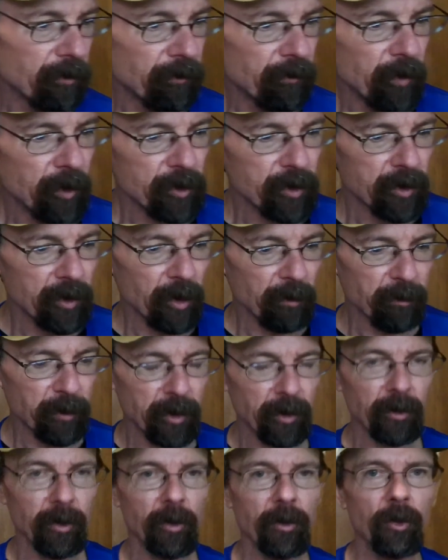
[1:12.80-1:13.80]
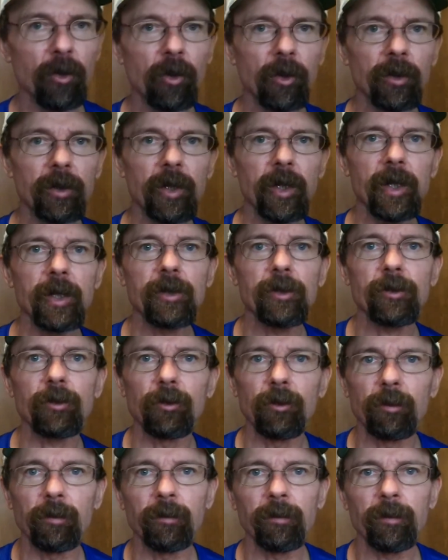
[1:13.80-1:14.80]
Fishing up here in the Northeast
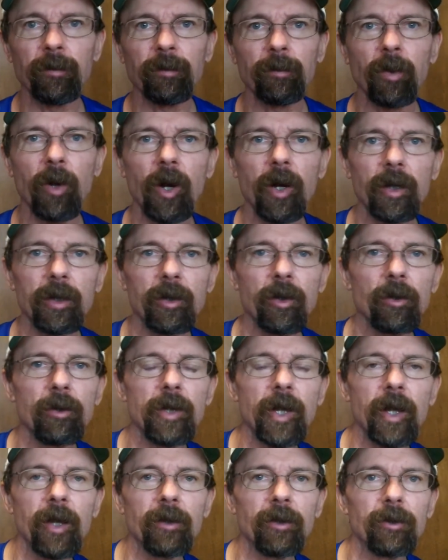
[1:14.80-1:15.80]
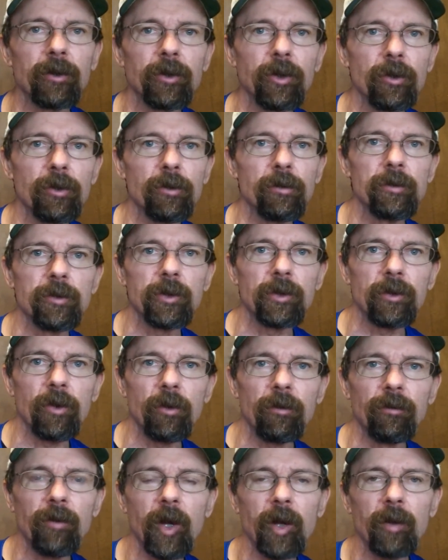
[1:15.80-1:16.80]
will probably go down the tubes in
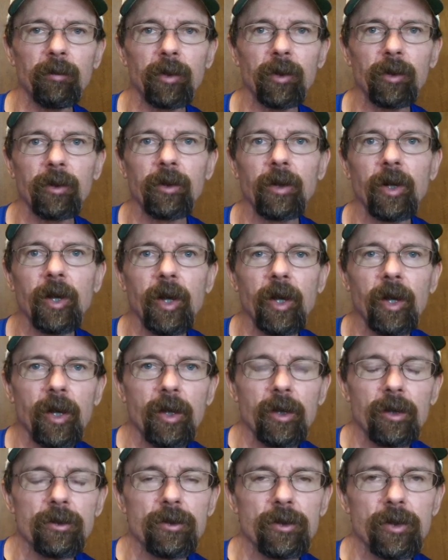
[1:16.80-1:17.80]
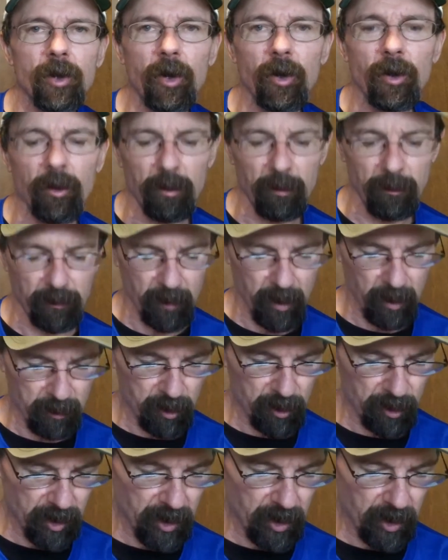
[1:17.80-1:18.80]
November. So I'm just